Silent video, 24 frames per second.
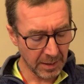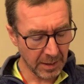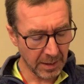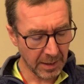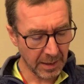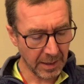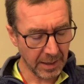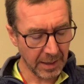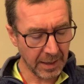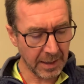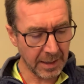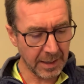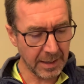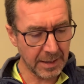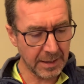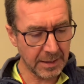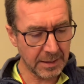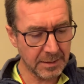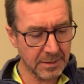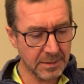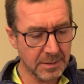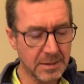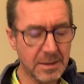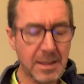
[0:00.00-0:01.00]

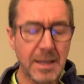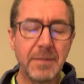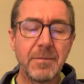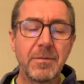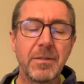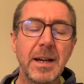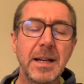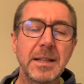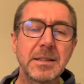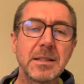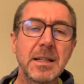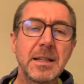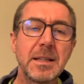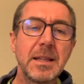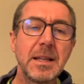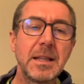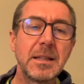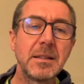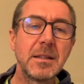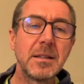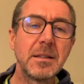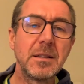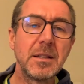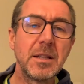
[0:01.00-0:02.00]
And in fact, I
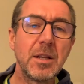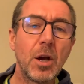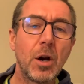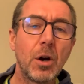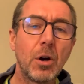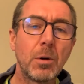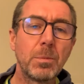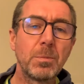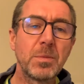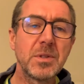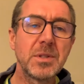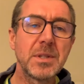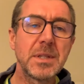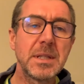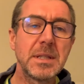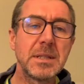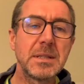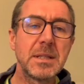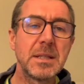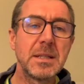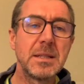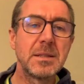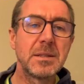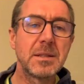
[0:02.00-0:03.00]
think that the
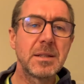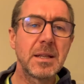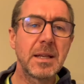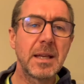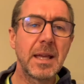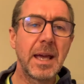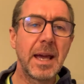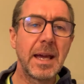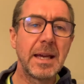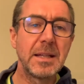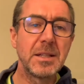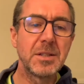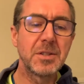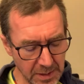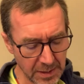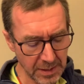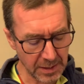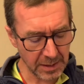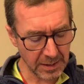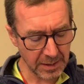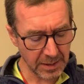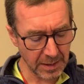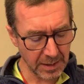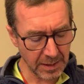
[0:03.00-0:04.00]
opposite is the case.
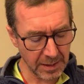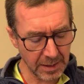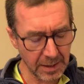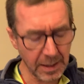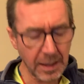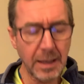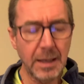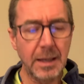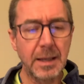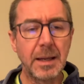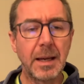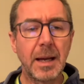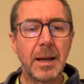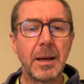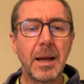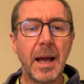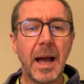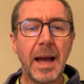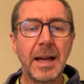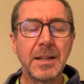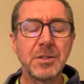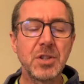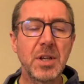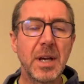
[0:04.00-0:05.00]

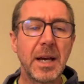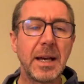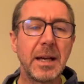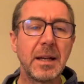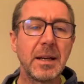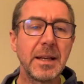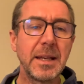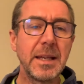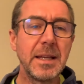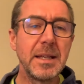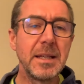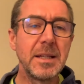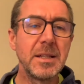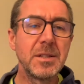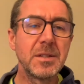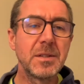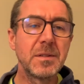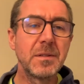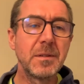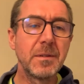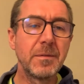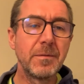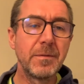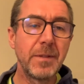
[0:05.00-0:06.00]
Agile
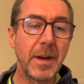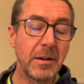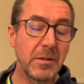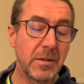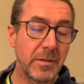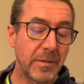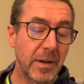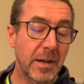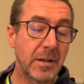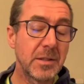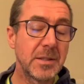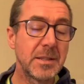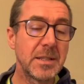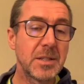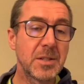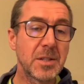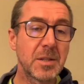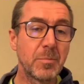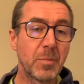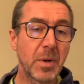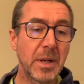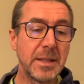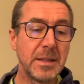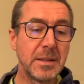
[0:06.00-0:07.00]
is very, very
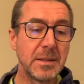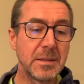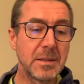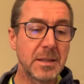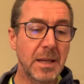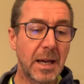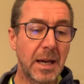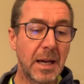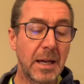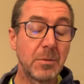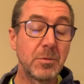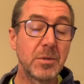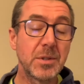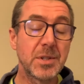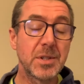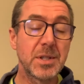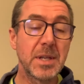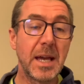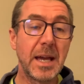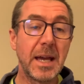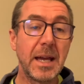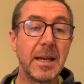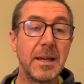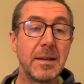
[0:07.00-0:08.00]
disciplined. I would
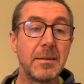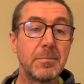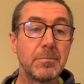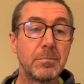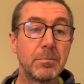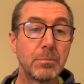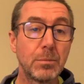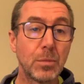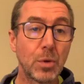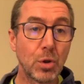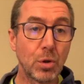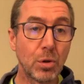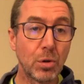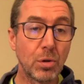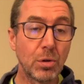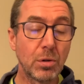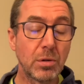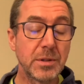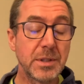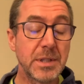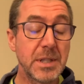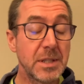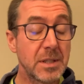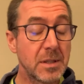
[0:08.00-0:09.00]
say
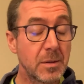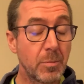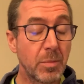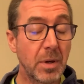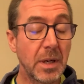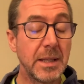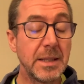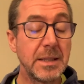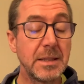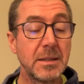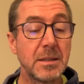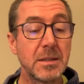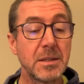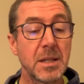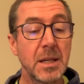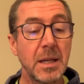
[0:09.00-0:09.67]
more disciplined